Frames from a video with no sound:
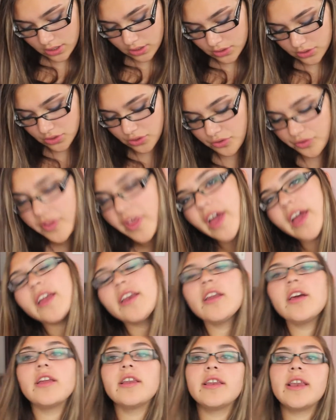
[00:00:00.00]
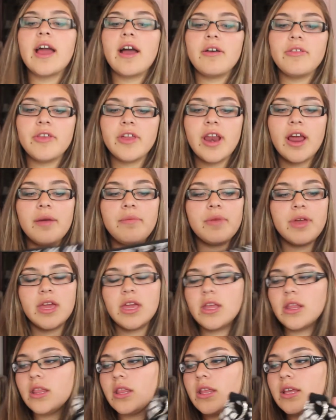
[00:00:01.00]
So then, now that I'm
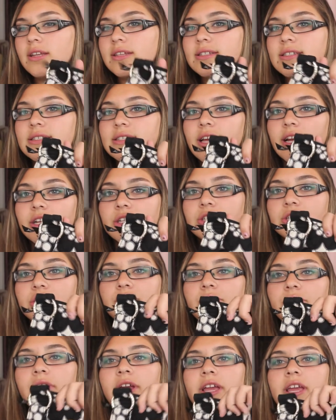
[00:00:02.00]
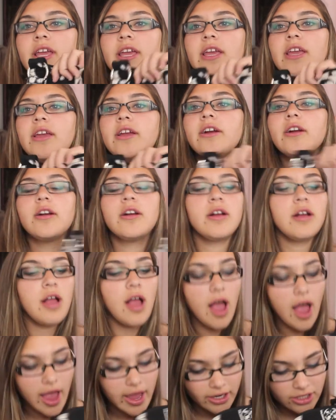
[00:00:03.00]
in this section right
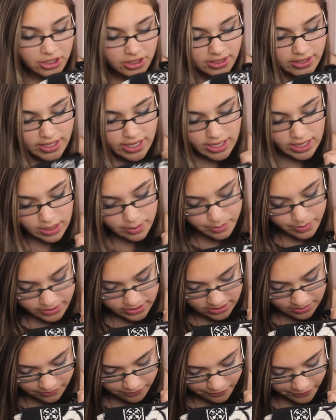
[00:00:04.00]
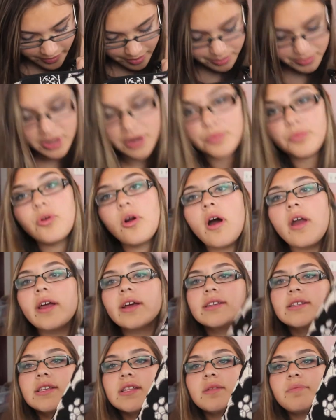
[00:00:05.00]
here, I just keep some feminine
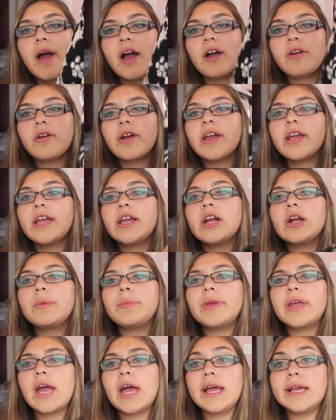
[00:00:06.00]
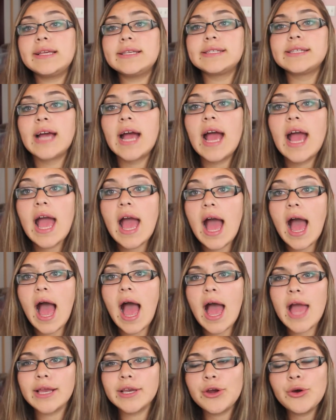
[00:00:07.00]
products in the back right here because
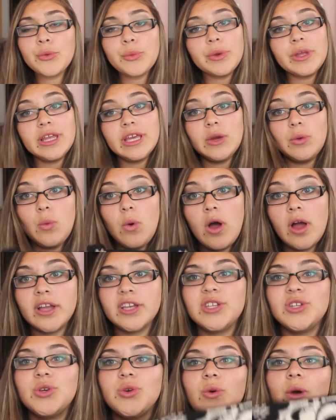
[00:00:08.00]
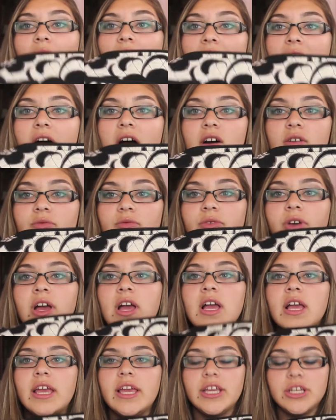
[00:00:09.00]
I don't really want to have
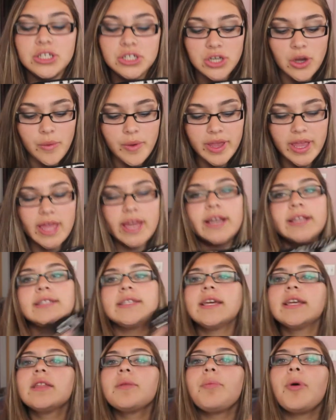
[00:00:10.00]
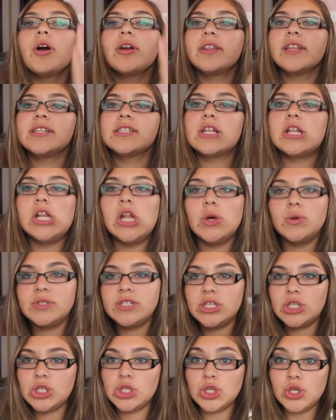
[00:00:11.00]
it showing and it's like the part that's
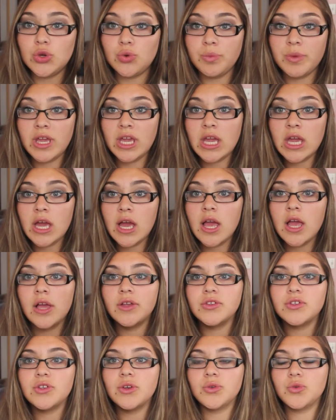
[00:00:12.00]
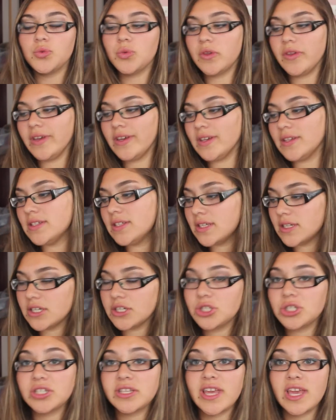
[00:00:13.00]
closest to me so it's really easy
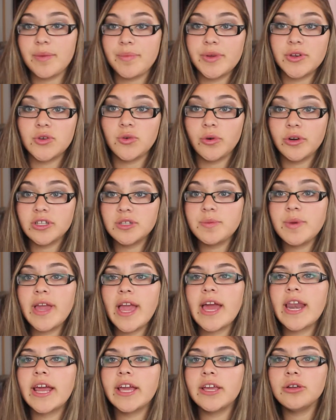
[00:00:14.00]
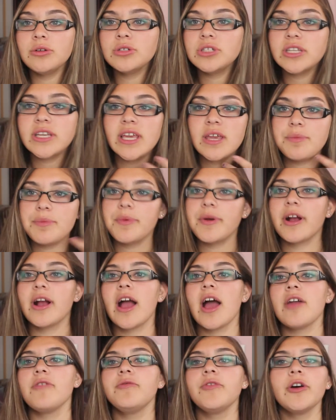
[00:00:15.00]
to just keep it towards me and I usually keep a pair
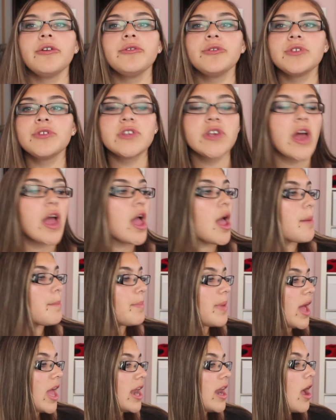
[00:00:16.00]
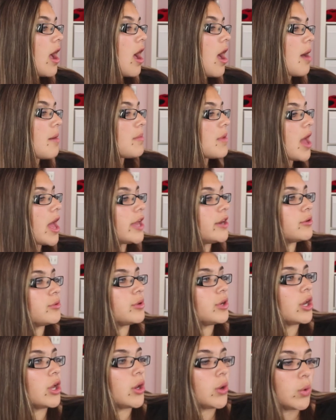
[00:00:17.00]
of headphones but um, I
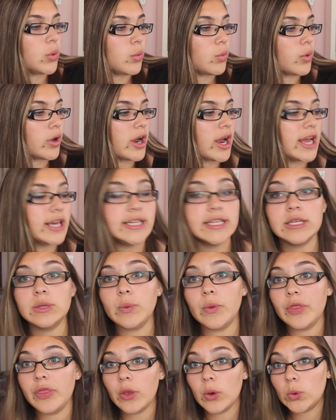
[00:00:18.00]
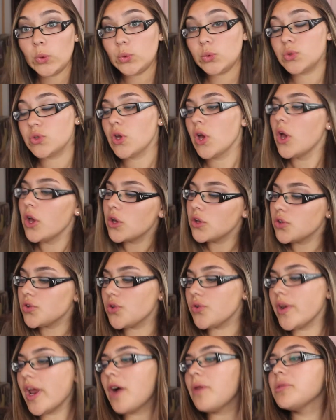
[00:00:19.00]
don't know where I did with those.
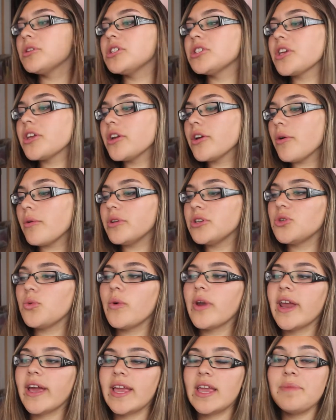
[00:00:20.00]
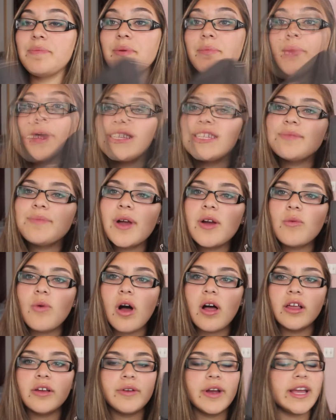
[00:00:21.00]
So now we're just going to go into what I keep in my This is my
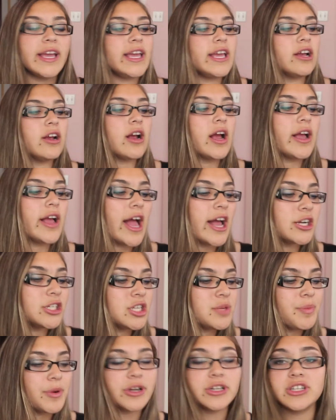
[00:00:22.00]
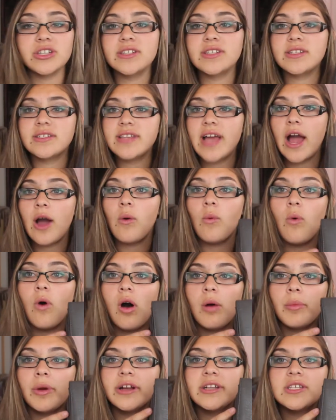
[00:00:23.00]
wallet right here. I actually purchased this at
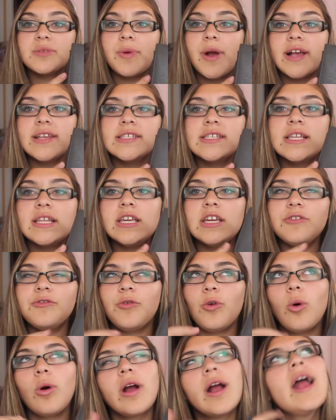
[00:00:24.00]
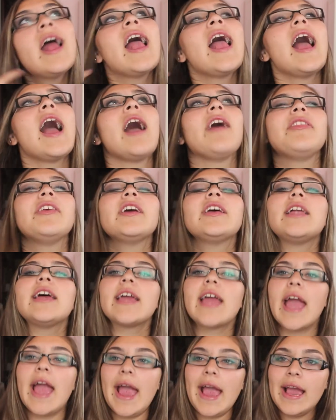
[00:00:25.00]
Walmart surprisingly for I think
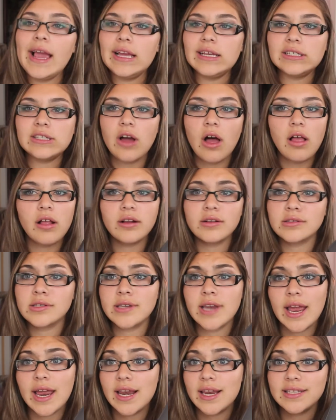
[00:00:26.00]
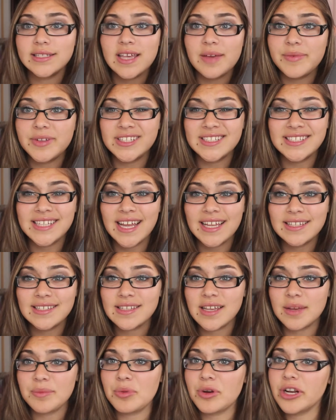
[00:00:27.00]
like
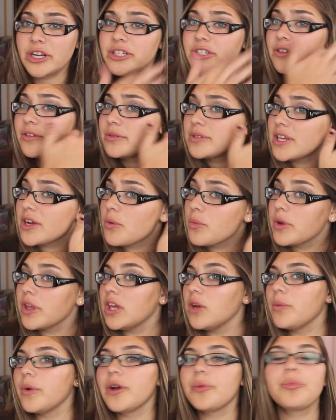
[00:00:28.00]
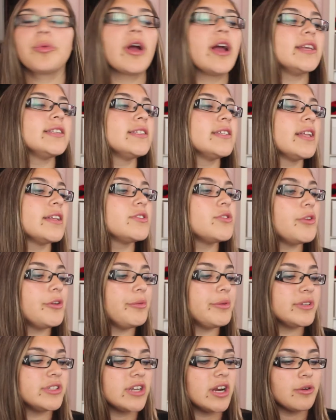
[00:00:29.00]
$8.87. I'm pretty sure it was like a really weird price and that's the
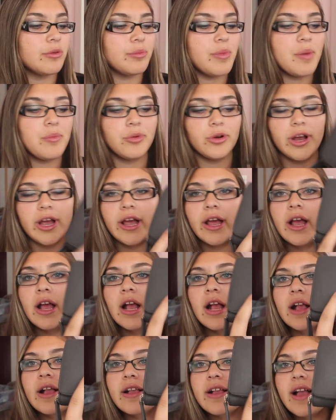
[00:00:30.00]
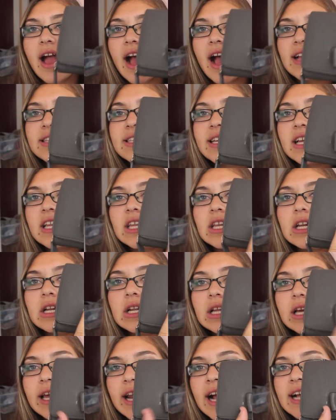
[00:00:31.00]
only reason I remember it. Has like a
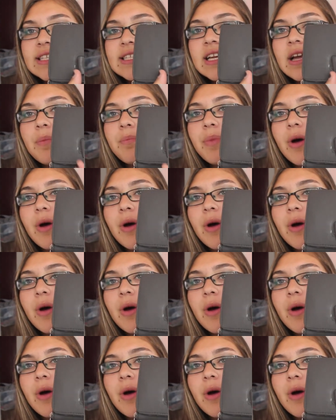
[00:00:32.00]
little, it has like a